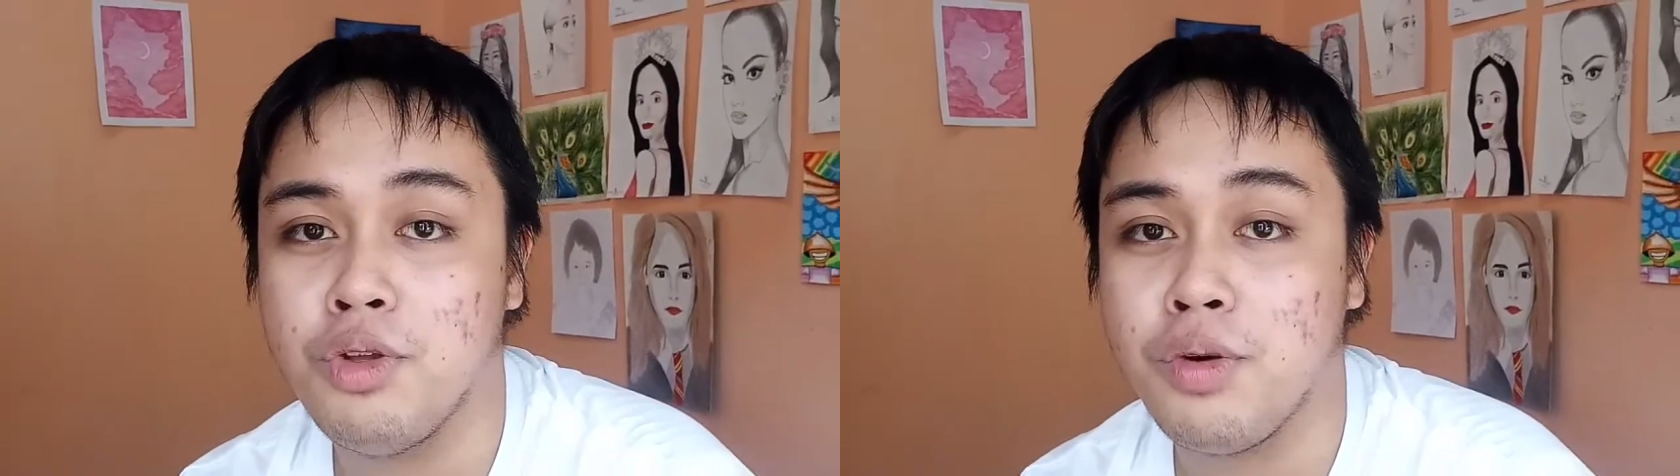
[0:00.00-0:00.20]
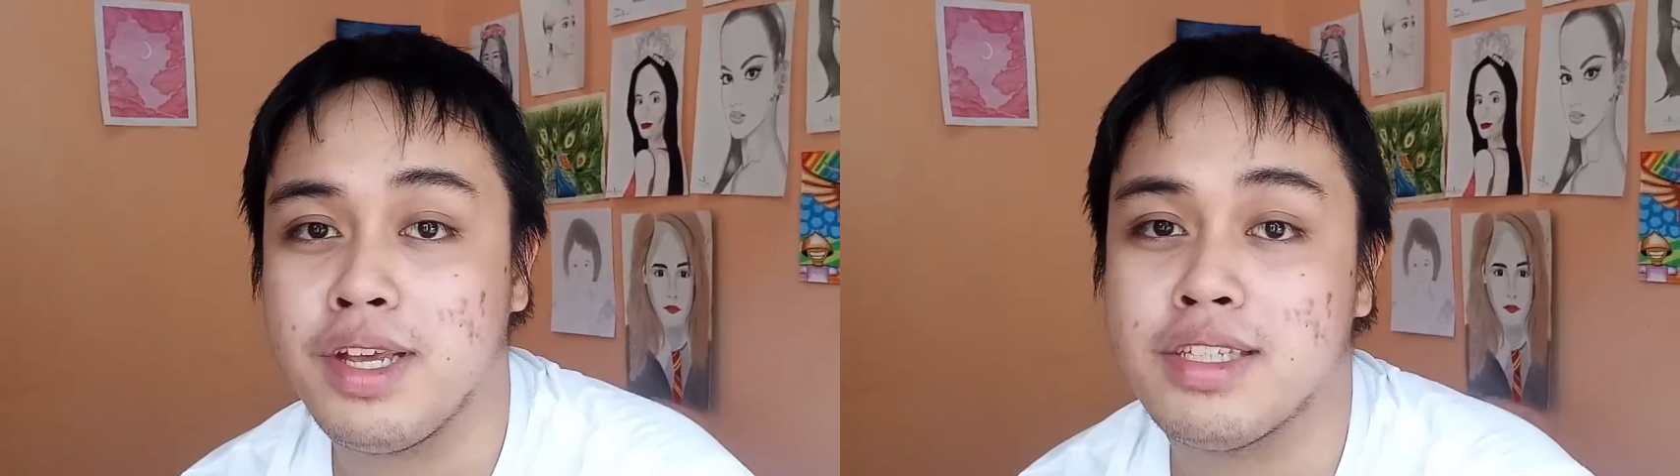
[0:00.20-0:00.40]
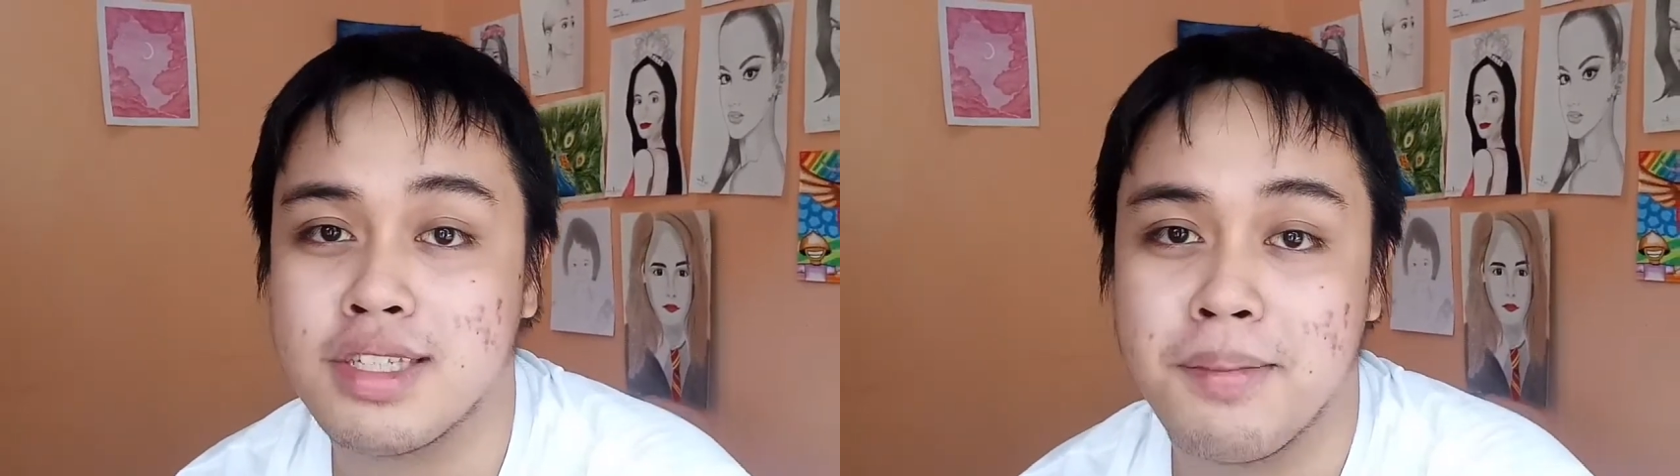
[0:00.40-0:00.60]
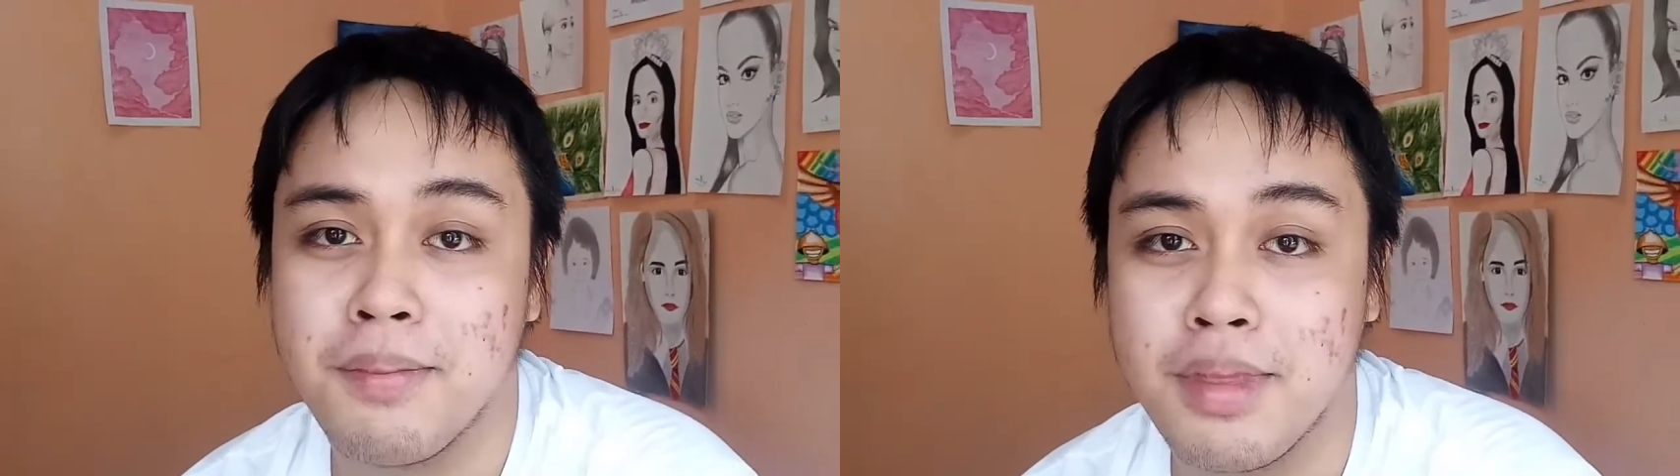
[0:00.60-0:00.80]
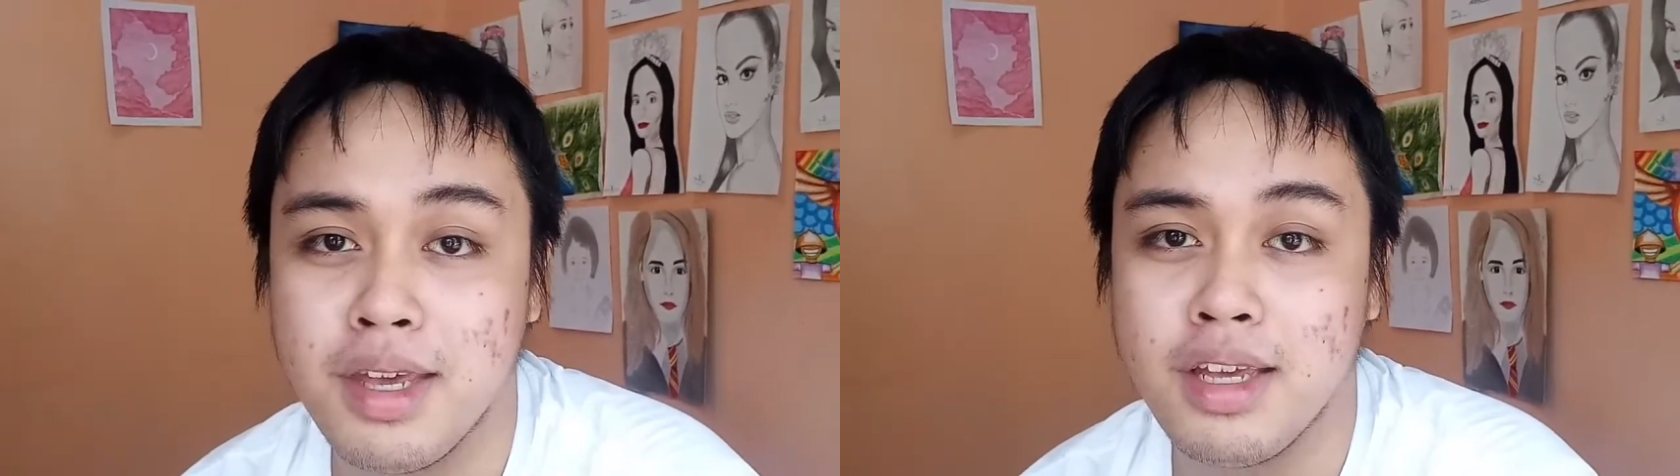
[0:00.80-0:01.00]
doing
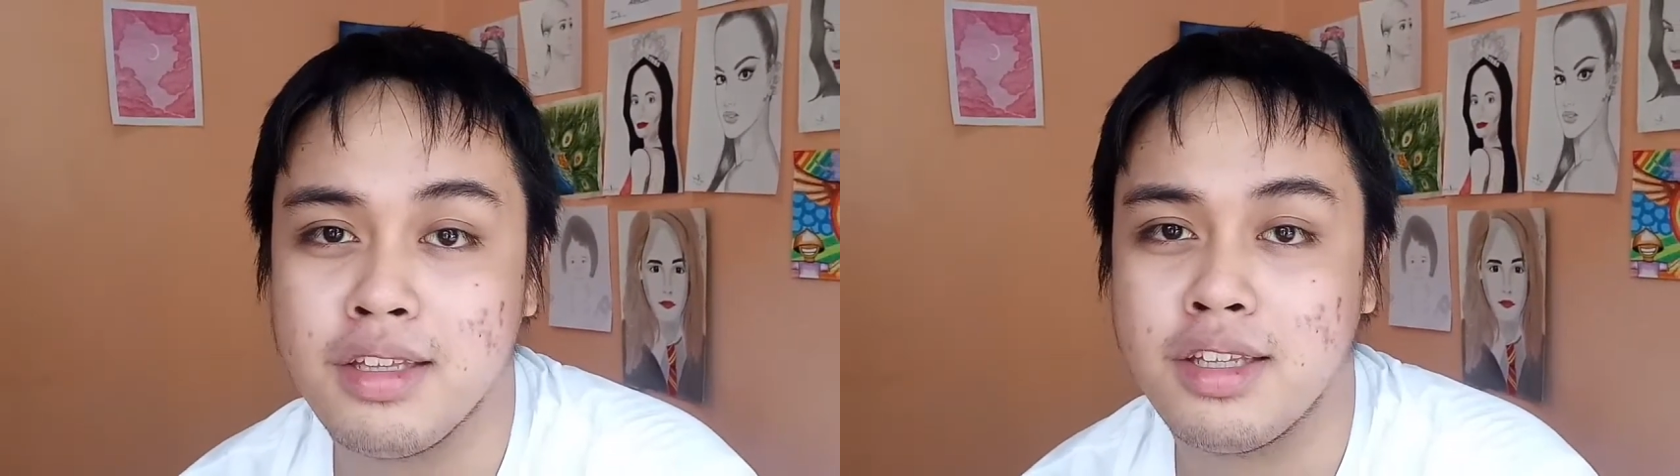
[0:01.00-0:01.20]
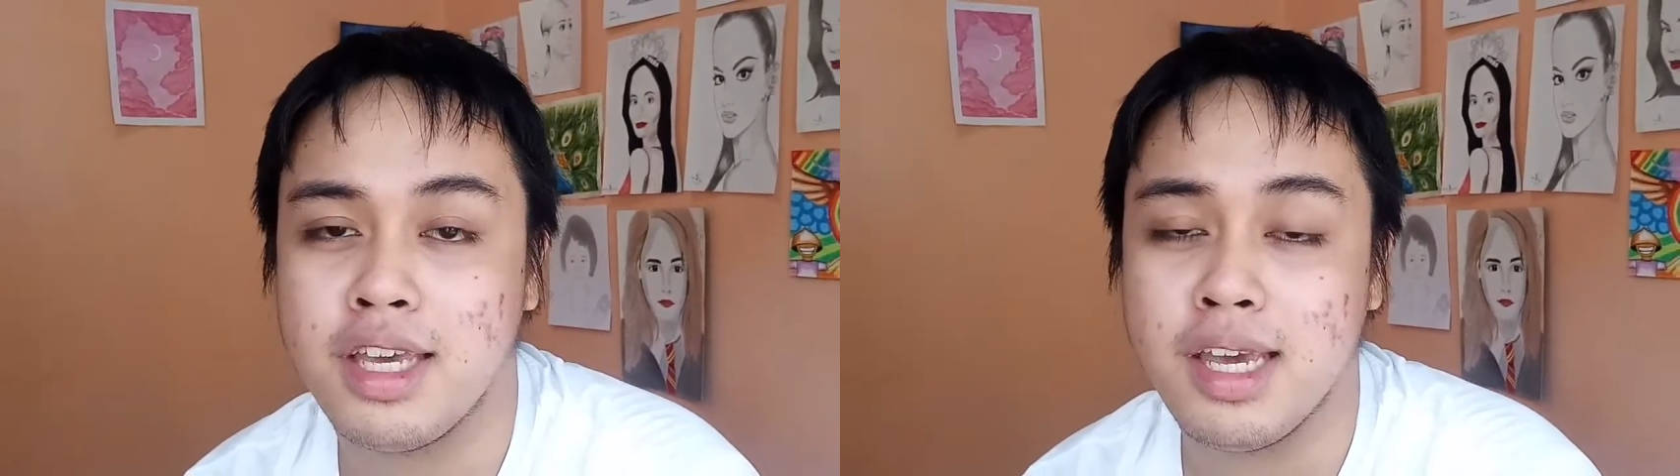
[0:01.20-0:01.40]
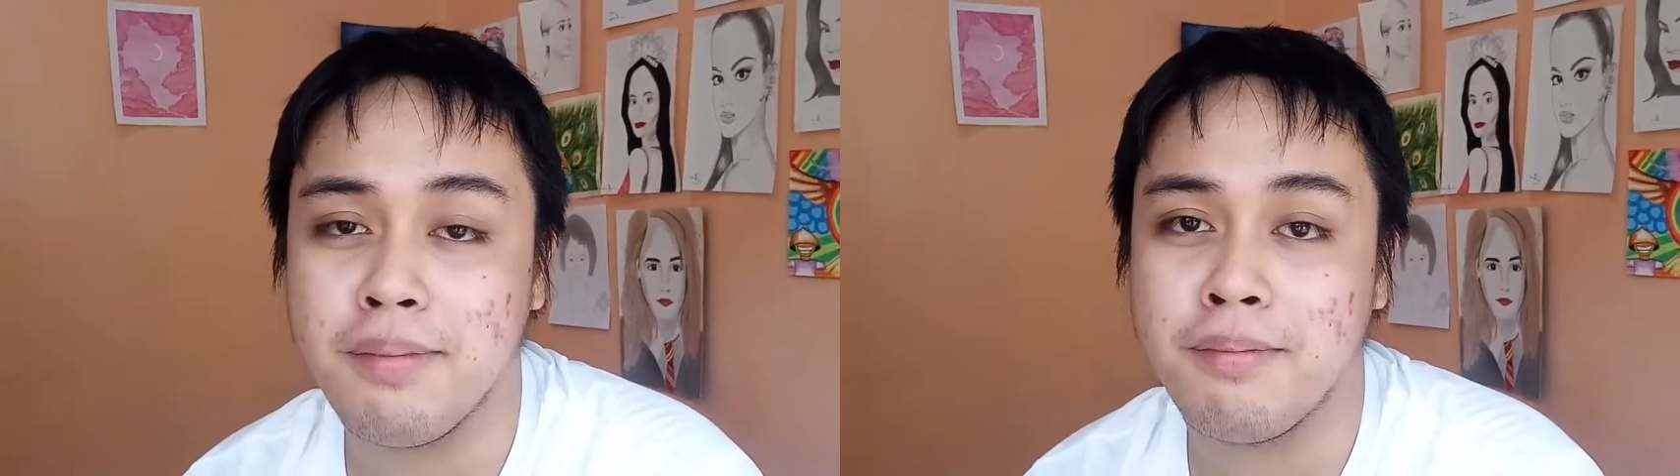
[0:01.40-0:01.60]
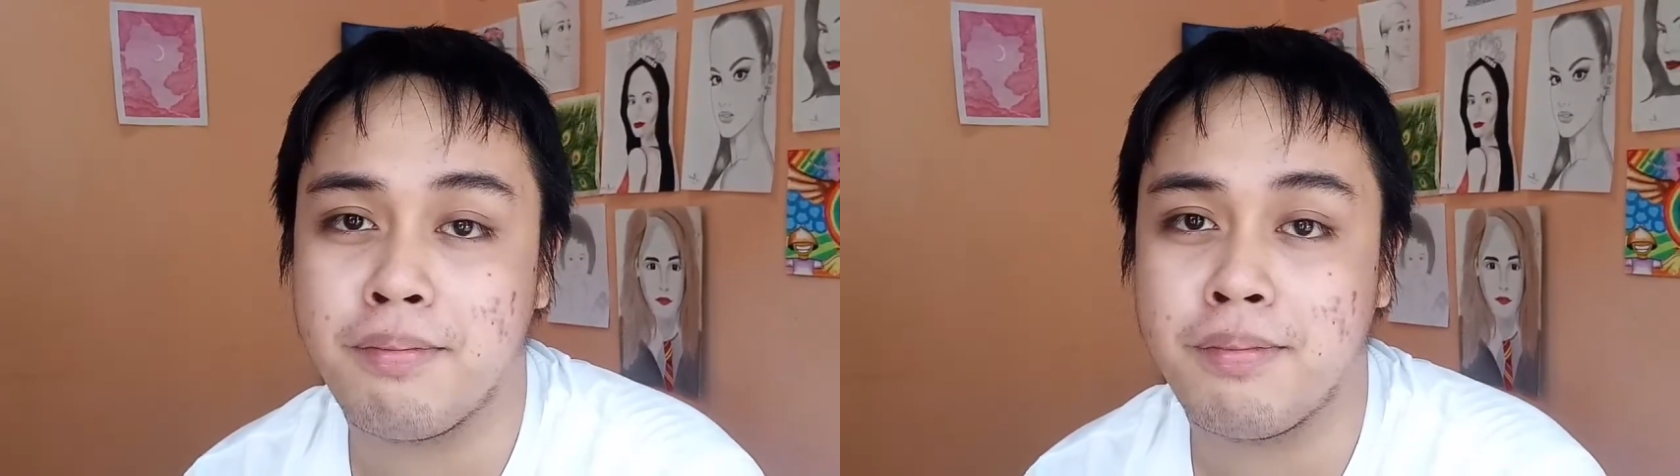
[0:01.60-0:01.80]
something, keep,